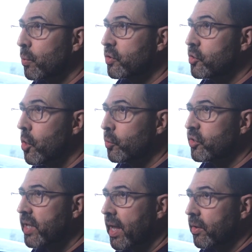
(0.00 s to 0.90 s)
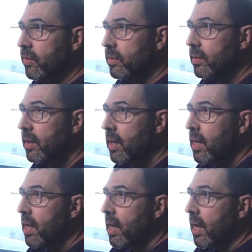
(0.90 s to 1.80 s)
was no standard.
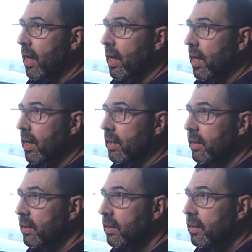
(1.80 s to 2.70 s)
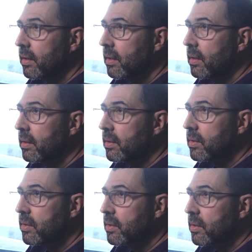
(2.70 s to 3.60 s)
And
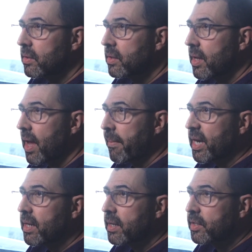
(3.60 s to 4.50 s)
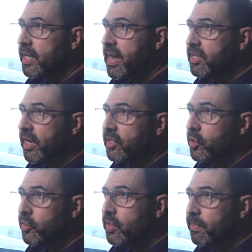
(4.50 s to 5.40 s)
I mean, THX
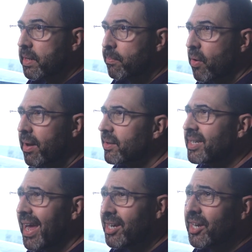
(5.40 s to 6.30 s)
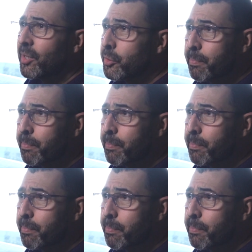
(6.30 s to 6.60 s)
used to be important. THX is